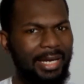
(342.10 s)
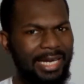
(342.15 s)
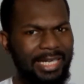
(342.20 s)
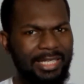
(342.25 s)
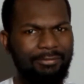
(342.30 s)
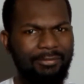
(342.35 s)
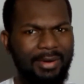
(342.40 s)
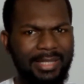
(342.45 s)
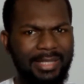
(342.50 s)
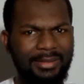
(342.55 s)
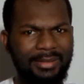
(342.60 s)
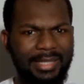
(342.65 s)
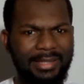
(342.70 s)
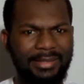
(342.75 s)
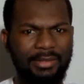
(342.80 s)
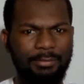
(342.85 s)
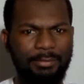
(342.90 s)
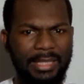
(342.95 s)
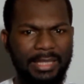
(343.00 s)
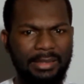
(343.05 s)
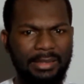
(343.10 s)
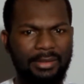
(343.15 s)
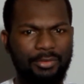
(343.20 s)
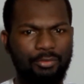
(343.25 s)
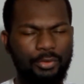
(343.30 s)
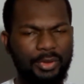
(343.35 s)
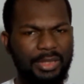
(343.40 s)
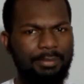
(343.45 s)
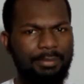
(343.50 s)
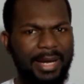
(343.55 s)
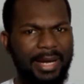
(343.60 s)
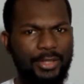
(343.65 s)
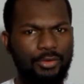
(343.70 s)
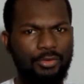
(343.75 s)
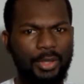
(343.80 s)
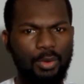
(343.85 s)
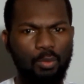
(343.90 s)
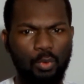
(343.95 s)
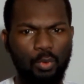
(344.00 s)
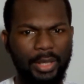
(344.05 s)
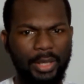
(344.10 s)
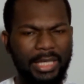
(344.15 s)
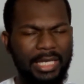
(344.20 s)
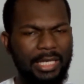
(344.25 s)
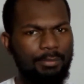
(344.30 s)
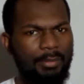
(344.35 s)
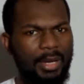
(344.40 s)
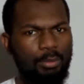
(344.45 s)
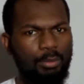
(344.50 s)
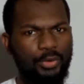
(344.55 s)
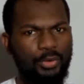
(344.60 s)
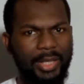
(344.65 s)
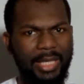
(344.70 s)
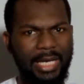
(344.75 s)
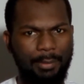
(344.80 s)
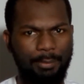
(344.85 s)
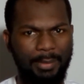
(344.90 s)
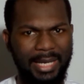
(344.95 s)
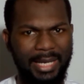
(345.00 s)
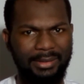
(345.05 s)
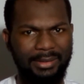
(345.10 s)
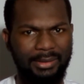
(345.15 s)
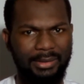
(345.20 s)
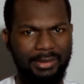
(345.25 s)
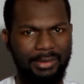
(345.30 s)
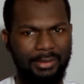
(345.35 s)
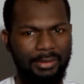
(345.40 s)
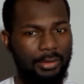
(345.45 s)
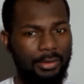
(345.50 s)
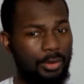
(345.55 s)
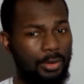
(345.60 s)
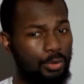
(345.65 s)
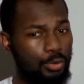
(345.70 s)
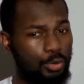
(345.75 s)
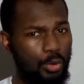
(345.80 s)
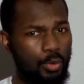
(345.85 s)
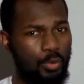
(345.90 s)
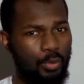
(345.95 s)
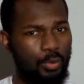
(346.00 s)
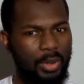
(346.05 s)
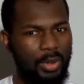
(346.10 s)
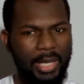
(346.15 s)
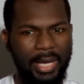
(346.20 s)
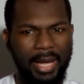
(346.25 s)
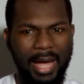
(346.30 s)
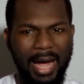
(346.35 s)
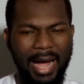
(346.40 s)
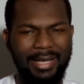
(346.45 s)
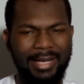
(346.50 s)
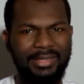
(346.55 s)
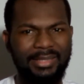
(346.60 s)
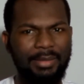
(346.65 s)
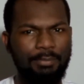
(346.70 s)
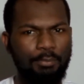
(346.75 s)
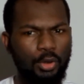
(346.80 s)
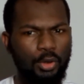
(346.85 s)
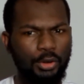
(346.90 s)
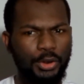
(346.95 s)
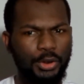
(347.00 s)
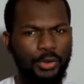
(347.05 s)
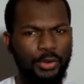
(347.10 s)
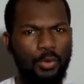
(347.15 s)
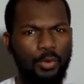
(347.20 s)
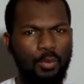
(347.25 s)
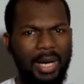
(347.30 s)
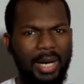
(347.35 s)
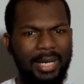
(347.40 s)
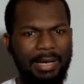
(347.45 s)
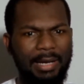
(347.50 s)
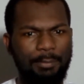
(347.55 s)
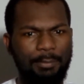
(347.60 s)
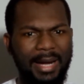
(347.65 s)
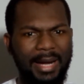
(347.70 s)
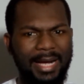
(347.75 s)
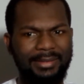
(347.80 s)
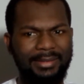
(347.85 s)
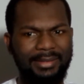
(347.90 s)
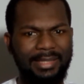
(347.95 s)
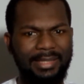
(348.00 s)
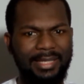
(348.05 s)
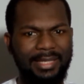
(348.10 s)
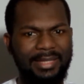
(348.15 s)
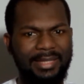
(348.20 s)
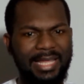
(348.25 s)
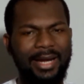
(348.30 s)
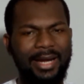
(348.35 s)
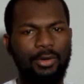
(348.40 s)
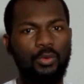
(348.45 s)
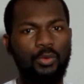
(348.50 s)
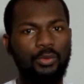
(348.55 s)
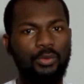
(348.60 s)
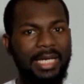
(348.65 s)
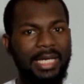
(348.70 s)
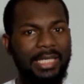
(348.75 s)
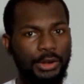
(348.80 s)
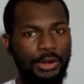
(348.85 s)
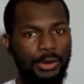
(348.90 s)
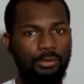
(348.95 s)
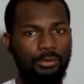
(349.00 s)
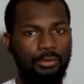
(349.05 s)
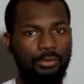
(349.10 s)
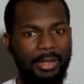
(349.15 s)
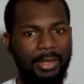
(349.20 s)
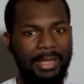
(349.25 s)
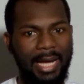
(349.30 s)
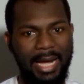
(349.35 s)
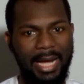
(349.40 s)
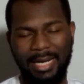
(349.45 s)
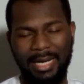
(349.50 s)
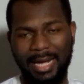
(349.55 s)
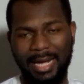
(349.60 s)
Infants exhibit rudimentary working memory capacities, though at a much lower capacity than older children and